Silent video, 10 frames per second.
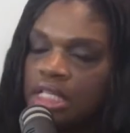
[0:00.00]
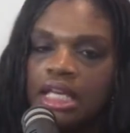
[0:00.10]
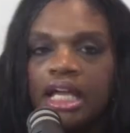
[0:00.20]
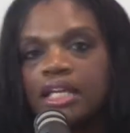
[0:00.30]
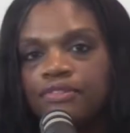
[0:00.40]

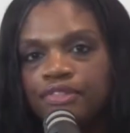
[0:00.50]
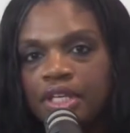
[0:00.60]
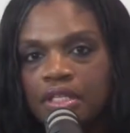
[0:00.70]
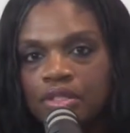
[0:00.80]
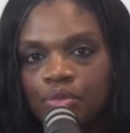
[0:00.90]
negative
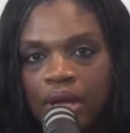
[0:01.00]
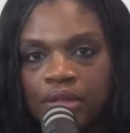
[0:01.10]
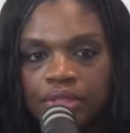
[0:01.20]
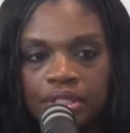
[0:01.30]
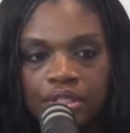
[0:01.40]
things
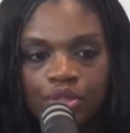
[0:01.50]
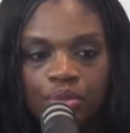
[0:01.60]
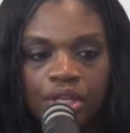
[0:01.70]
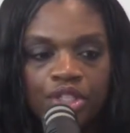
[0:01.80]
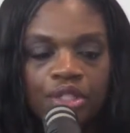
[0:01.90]
around this
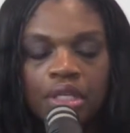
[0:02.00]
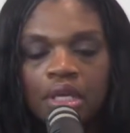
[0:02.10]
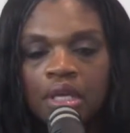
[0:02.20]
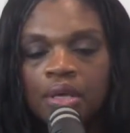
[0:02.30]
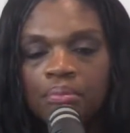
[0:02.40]
situation,
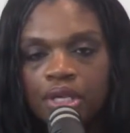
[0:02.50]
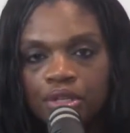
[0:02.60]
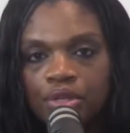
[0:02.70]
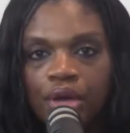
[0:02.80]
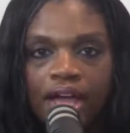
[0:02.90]
but
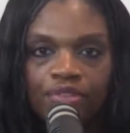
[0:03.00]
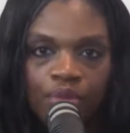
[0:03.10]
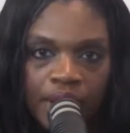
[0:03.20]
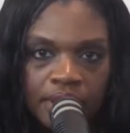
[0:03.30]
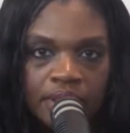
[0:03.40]
you do have
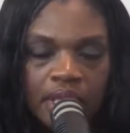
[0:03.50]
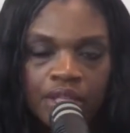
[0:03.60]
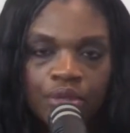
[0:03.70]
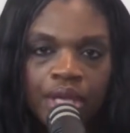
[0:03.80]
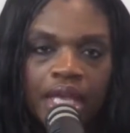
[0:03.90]
rights,
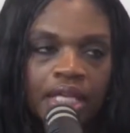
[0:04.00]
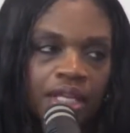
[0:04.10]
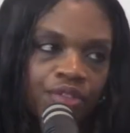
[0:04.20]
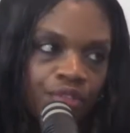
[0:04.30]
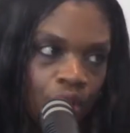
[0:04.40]
and you can
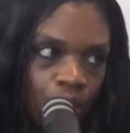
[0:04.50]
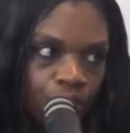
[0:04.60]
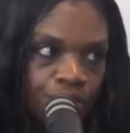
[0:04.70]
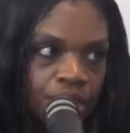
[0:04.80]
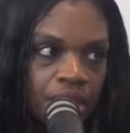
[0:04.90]
get
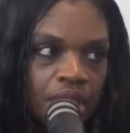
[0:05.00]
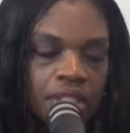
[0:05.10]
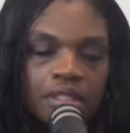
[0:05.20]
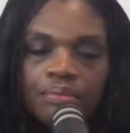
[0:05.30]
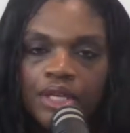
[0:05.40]
involved
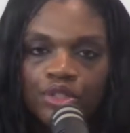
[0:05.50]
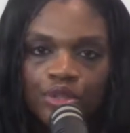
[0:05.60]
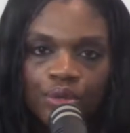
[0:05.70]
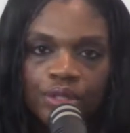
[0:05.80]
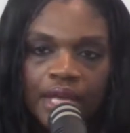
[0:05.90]
to make
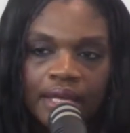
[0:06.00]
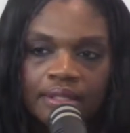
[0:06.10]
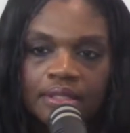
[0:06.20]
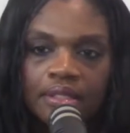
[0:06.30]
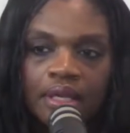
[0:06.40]
sure
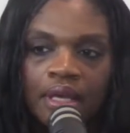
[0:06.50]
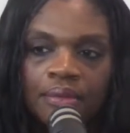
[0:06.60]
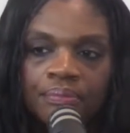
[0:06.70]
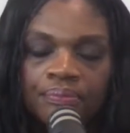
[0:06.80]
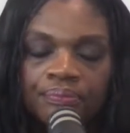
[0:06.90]
that
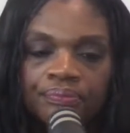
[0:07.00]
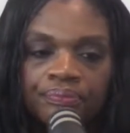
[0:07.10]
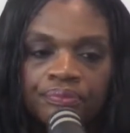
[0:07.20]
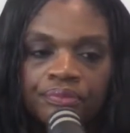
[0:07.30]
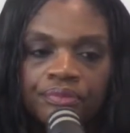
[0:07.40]
um,
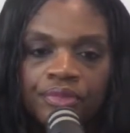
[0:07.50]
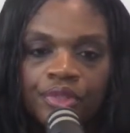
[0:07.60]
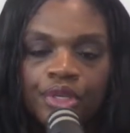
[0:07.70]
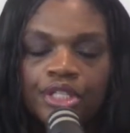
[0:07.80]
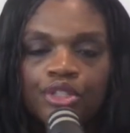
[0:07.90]

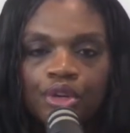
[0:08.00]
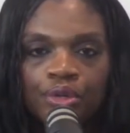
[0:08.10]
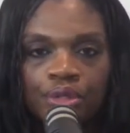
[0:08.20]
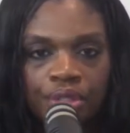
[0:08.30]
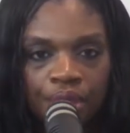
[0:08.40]
you can
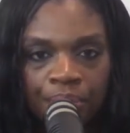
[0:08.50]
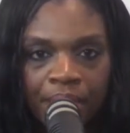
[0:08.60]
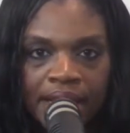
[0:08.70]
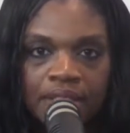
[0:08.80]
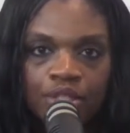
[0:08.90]
turn a
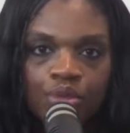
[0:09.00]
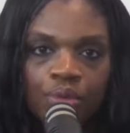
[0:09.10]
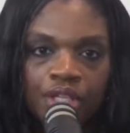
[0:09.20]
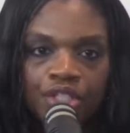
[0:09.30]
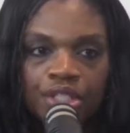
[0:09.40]
bad
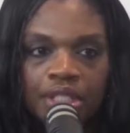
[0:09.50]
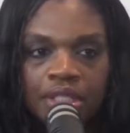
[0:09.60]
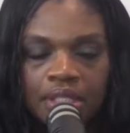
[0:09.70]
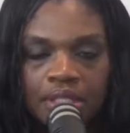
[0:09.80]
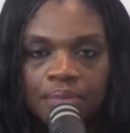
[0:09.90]
situation
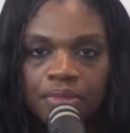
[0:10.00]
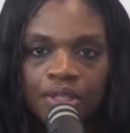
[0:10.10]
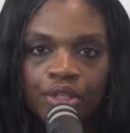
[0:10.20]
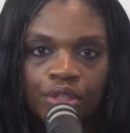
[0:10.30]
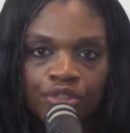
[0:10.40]
into
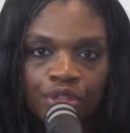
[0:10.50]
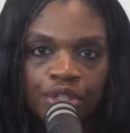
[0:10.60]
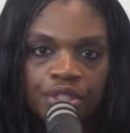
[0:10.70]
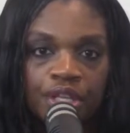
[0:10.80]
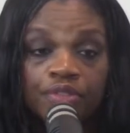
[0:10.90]
something good for
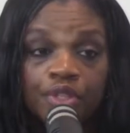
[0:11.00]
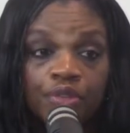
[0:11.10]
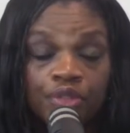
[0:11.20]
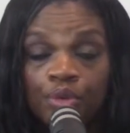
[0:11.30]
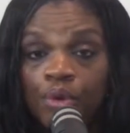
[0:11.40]
yourself.
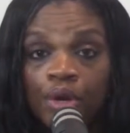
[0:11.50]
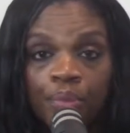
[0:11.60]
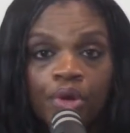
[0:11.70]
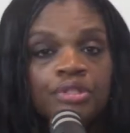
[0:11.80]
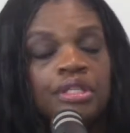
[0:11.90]
So if you weren't a
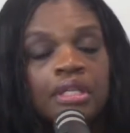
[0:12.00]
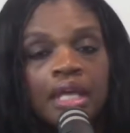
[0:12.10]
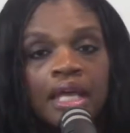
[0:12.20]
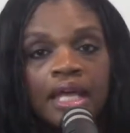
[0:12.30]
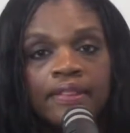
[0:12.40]
person
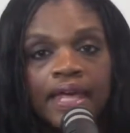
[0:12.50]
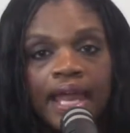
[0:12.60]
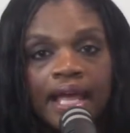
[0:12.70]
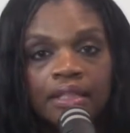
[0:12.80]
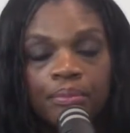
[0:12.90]
that
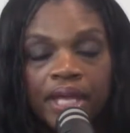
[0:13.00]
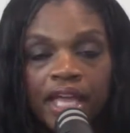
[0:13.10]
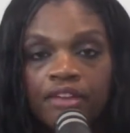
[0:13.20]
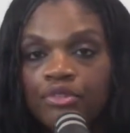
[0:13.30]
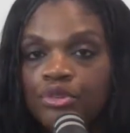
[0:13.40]
had the
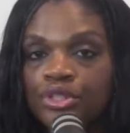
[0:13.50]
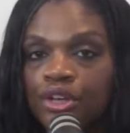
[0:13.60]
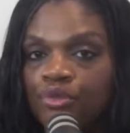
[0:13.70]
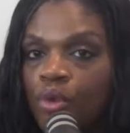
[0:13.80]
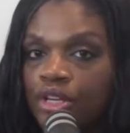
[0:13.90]
behaviors
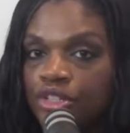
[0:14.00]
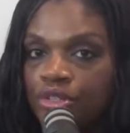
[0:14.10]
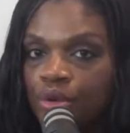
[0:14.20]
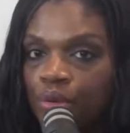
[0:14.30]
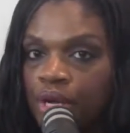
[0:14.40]
of
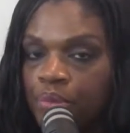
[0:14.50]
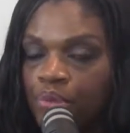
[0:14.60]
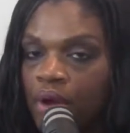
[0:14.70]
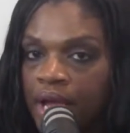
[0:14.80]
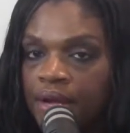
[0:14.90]
watching your credit
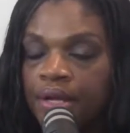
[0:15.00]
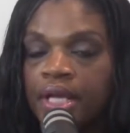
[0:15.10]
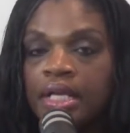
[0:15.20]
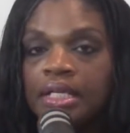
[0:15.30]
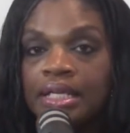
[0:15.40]
prior,
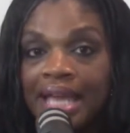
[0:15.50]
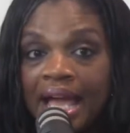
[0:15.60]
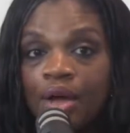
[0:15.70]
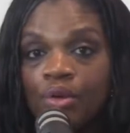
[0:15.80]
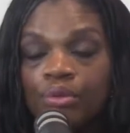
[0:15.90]

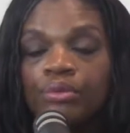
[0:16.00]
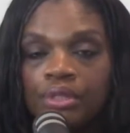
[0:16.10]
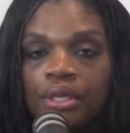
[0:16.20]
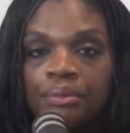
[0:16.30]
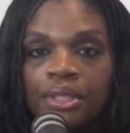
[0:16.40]
now,
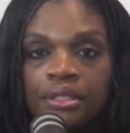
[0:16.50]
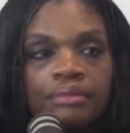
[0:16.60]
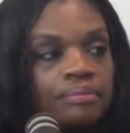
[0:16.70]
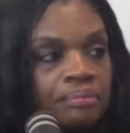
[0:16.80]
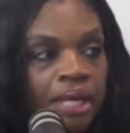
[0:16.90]
I
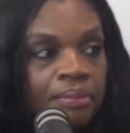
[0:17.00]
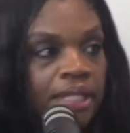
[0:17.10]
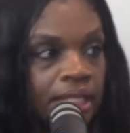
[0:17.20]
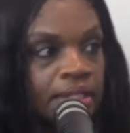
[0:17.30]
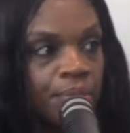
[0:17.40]
mean, maybe
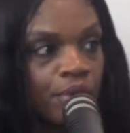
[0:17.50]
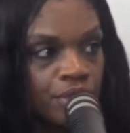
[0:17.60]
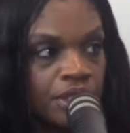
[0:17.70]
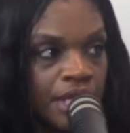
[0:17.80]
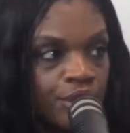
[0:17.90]
that's the
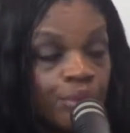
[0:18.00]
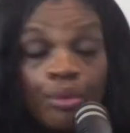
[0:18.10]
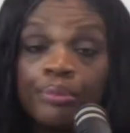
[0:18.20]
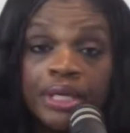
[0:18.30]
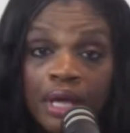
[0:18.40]
person that you
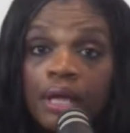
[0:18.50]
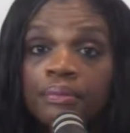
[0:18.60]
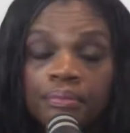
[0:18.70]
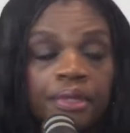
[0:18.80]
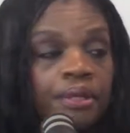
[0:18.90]
will
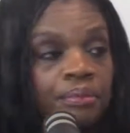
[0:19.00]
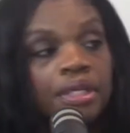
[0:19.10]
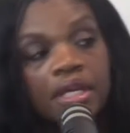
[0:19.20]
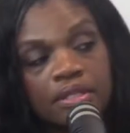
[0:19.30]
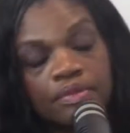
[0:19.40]
become mm-hmm.
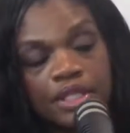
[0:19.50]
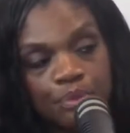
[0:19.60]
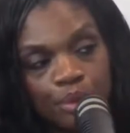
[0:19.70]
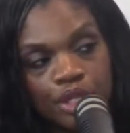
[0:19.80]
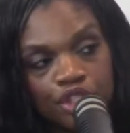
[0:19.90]
because of
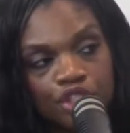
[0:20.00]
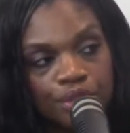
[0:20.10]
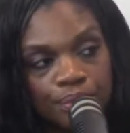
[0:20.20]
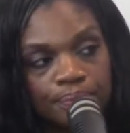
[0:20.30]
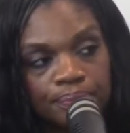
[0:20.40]
this breach.